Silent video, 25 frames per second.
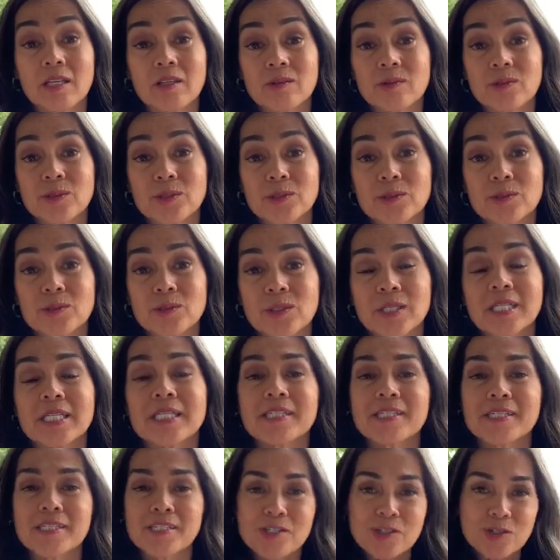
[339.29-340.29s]
through.
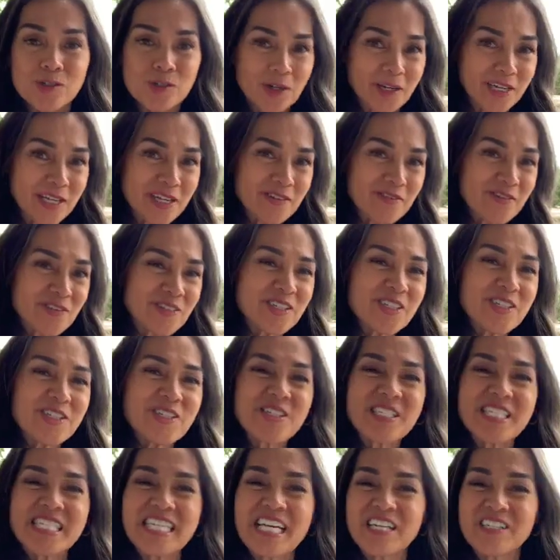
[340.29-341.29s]
Try it for
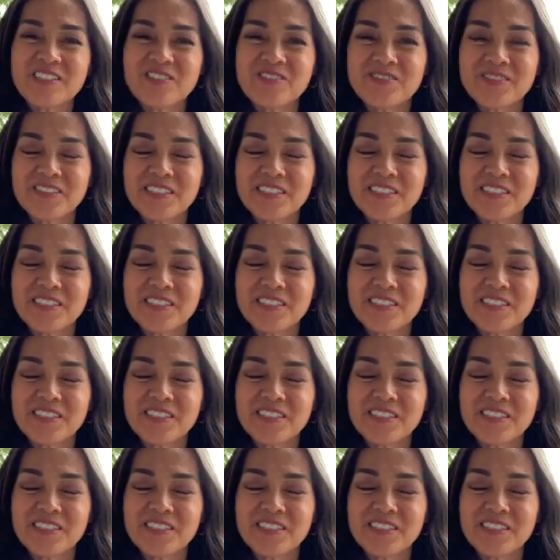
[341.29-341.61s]
yourself.